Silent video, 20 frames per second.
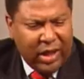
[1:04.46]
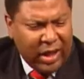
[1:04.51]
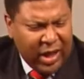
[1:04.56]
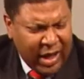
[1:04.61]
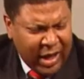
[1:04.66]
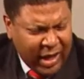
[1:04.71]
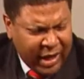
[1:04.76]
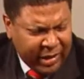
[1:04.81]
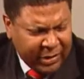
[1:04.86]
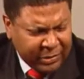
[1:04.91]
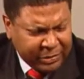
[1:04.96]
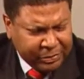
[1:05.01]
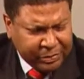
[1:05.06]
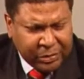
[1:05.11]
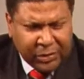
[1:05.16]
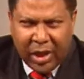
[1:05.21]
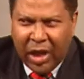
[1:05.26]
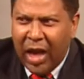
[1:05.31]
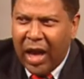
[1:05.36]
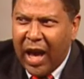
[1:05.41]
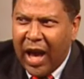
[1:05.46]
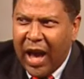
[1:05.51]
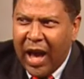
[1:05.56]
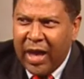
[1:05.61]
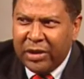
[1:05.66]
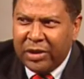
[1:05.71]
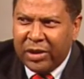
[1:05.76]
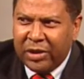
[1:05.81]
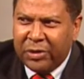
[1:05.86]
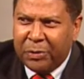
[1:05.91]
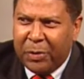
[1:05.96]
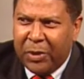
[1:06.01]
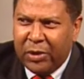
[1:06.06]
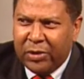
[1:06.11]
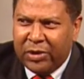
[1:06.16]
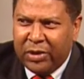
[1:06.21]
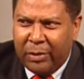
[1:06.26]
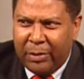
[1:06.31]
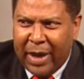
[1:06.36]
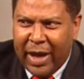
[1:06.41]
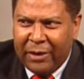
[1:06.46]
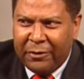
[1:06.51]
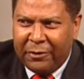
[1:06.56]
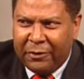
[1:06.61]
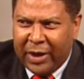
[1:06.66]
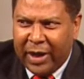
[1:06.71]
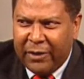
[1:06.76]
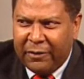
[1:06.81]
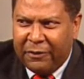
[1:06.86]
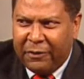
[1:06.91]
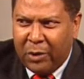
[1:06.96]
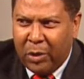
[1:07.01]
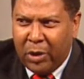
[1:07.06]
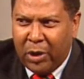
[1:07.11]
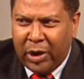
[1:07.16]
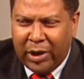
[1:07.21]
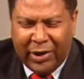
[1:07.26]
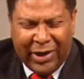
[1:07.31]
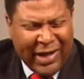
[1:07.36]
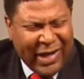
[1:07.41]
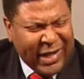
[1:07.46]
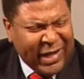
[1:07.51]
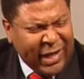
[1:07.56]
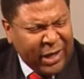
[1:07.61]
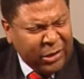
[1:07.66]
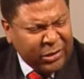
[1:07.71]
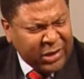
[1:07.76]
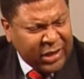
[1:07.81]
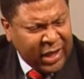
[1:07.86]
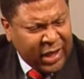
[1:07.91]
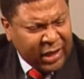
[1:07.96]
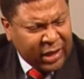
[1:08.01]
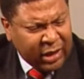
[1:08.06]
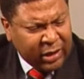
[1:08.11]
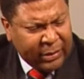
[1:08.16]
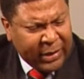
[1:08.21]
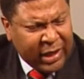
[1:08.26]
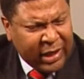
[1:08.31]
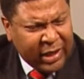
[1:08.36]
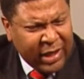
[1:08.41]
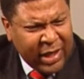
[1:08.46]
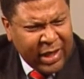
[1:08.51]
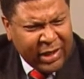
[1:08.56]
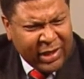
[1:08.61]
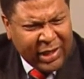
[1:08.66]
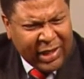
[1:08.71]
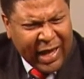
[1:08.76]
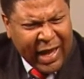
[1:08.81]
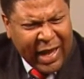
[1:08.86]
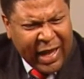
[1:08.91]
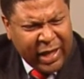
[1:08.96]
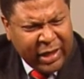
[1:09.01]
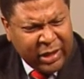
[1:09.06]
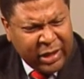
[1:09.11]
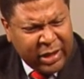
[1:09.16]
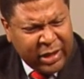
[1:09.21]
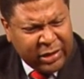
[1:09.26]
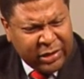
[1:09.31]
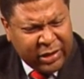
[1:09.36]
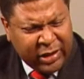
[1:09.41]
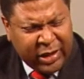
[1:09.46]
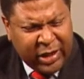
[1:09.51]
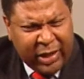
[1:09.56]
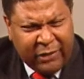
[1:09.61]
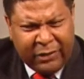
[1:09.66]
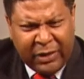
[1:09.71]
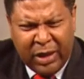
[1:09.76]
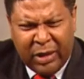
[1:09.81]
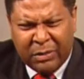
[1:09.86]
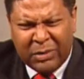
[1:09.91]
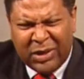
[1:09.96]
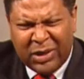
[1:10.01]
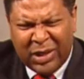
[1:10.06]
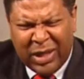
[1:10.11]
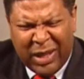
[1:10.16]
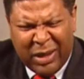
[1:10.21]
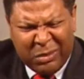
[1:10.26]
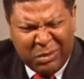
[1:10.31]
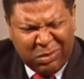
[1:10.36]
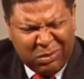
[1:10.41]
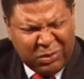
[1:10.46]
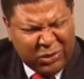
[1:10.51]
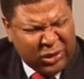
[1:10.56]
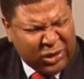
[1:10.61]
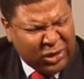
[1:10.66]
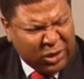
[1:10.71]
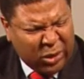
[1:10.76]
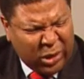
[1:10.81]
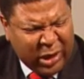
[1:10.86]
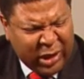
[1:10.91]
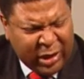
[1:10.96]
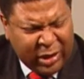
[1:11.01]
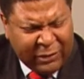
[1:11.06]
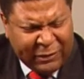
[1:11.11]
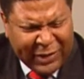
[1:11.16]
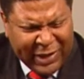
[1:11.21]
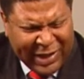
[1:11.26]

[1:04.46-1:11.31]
Hi. I just spoke to my freight forwarder, and they're telling me that I need to give them some sort of